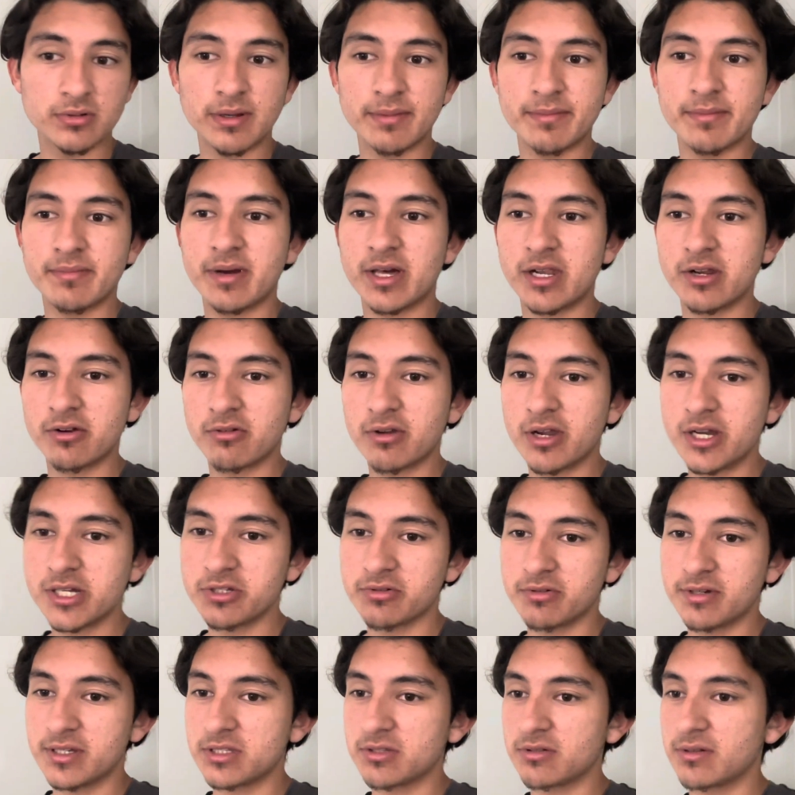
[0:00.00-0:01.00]
I'm about to
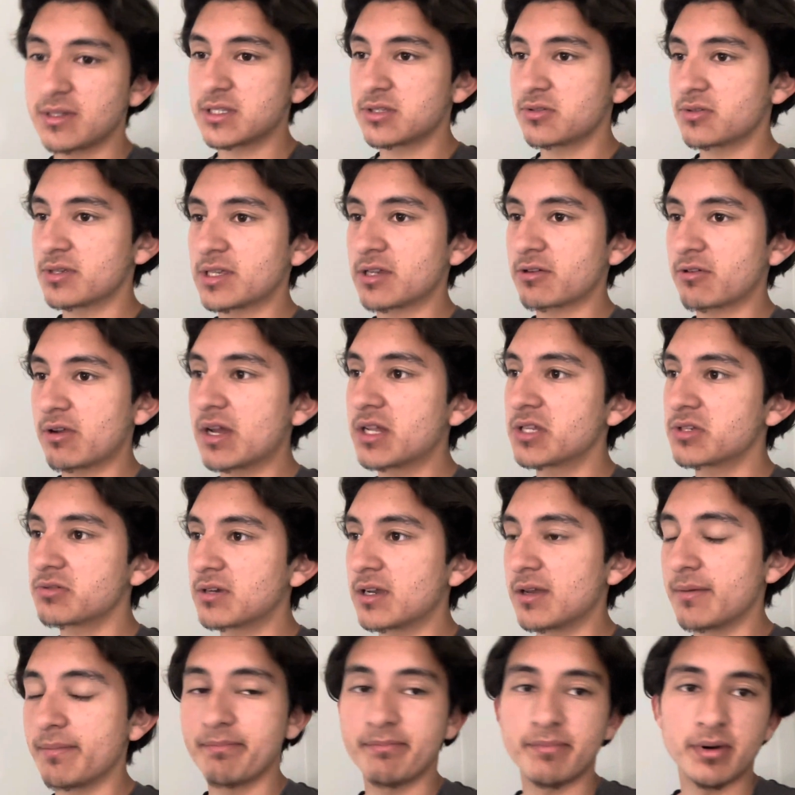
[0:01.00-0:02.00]
graduate, so as soon as I
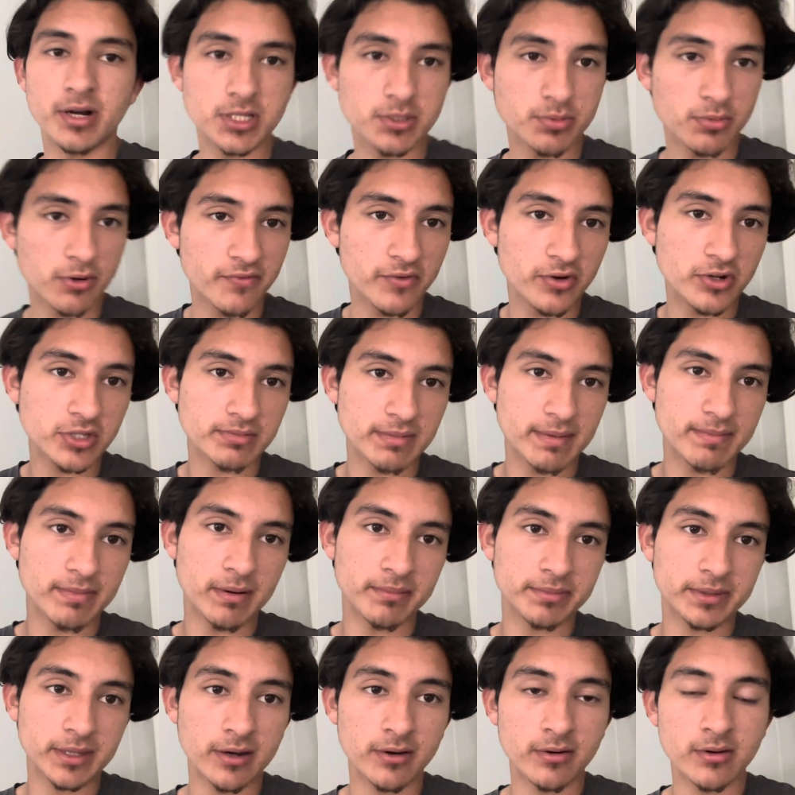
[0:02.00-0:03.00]
graduate, bunch more videos will be
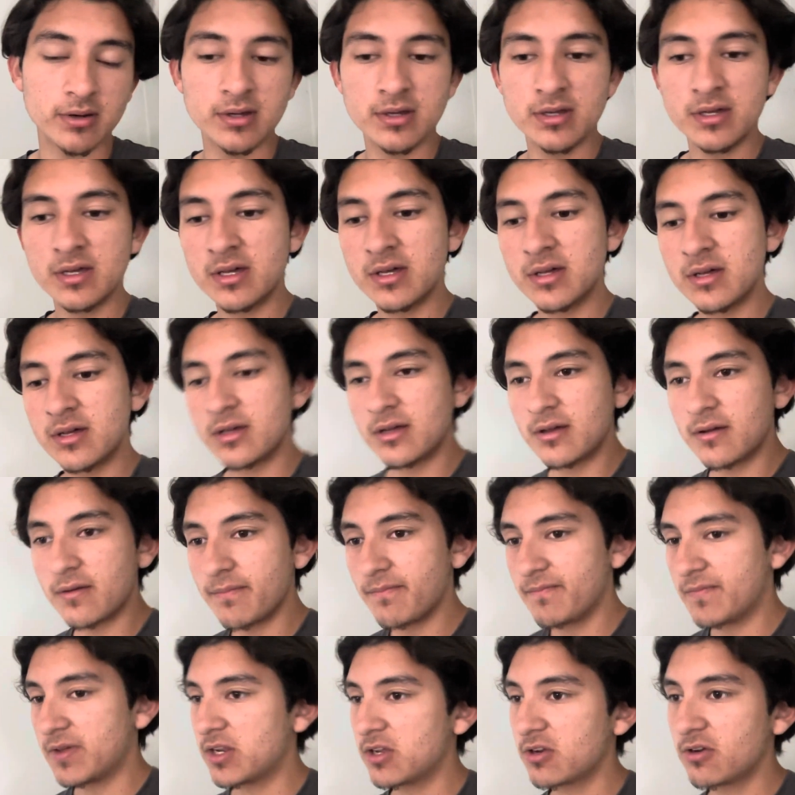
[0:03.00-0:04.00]
pumped out
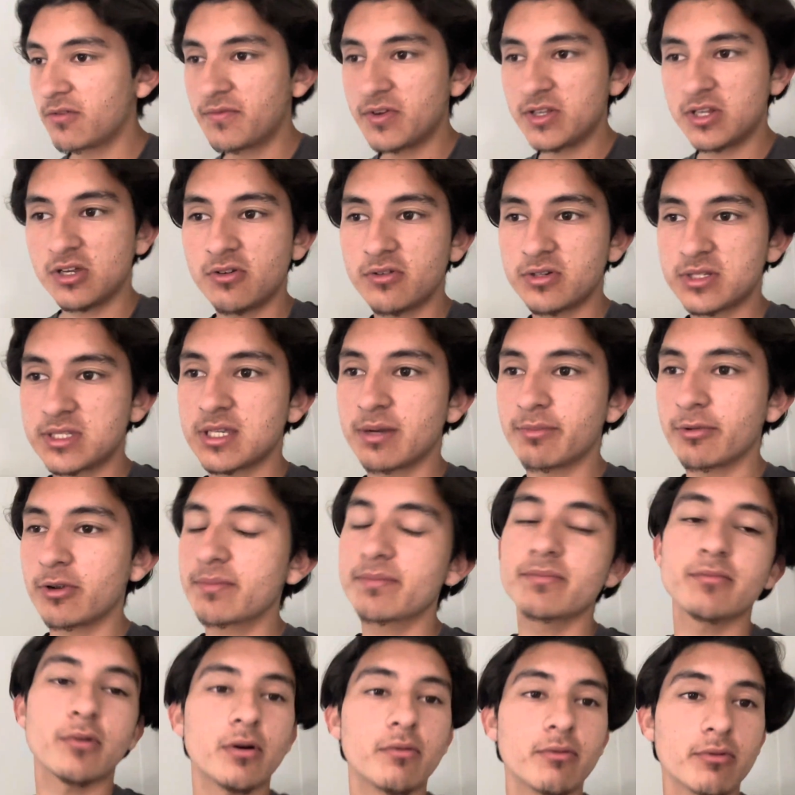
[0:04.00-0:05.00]
video, video, summer,
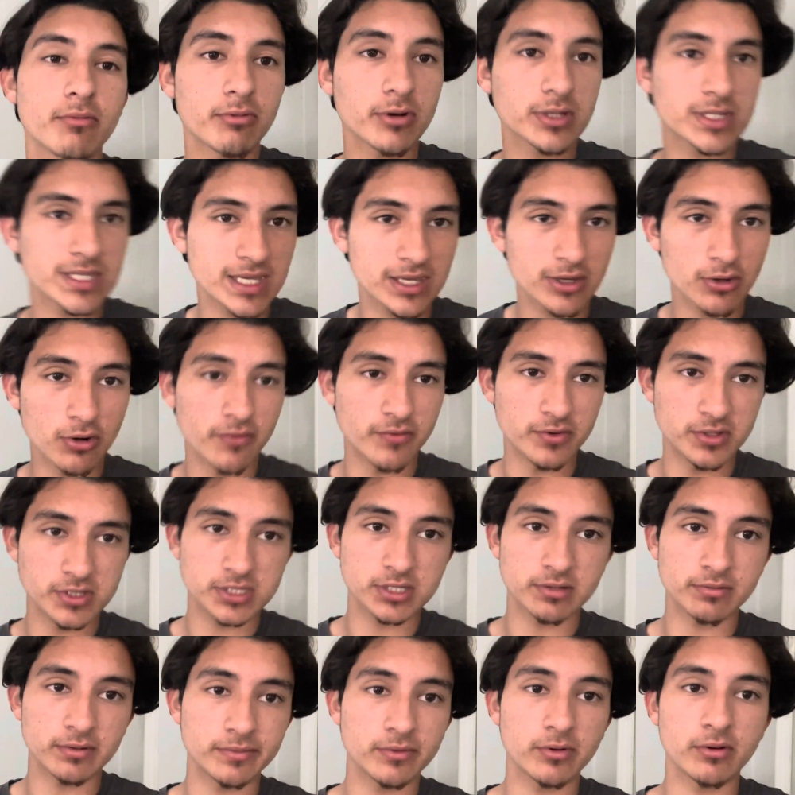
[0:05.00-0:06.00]
bro, we're taking over the
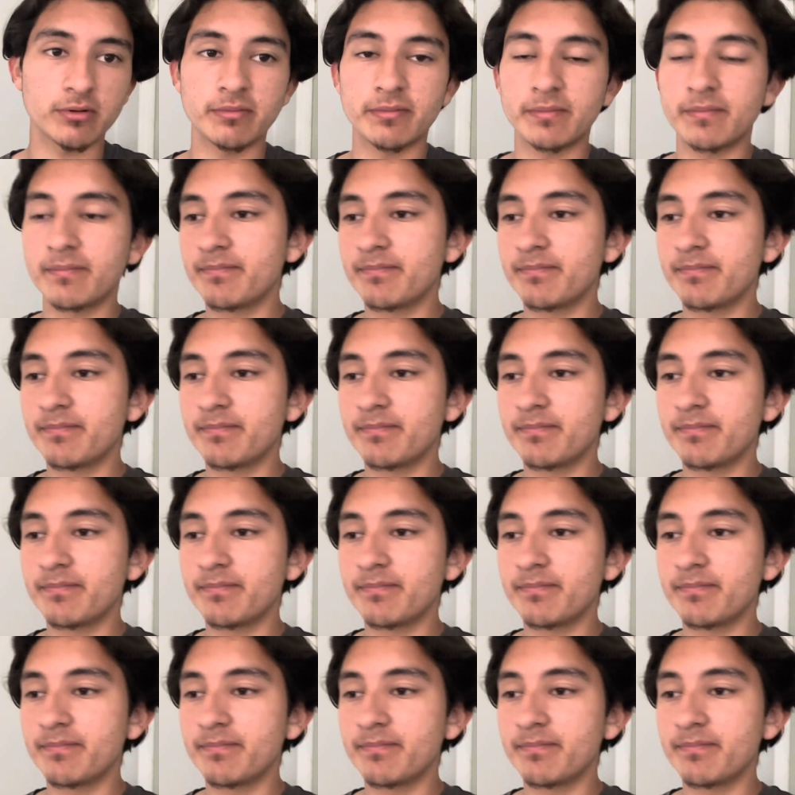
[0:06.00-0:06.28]
summer, bro.